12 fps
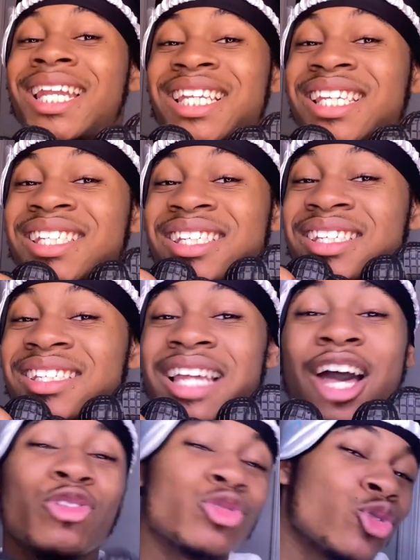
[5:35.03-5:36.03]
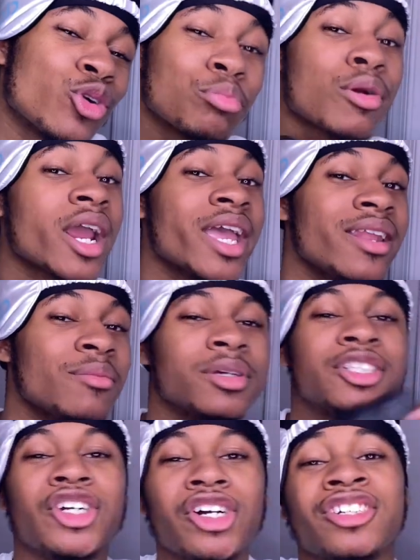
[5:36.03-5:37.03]
these is, I don't know the brand,
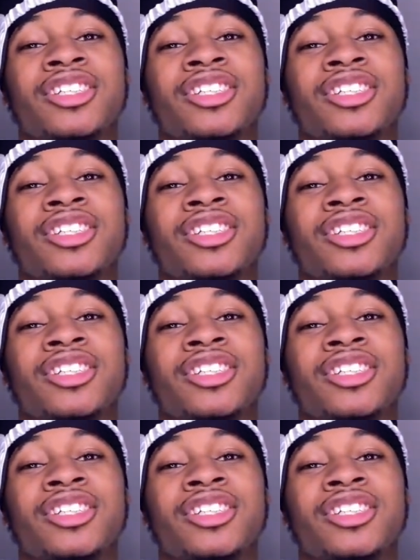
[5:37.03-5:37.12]
but y'all can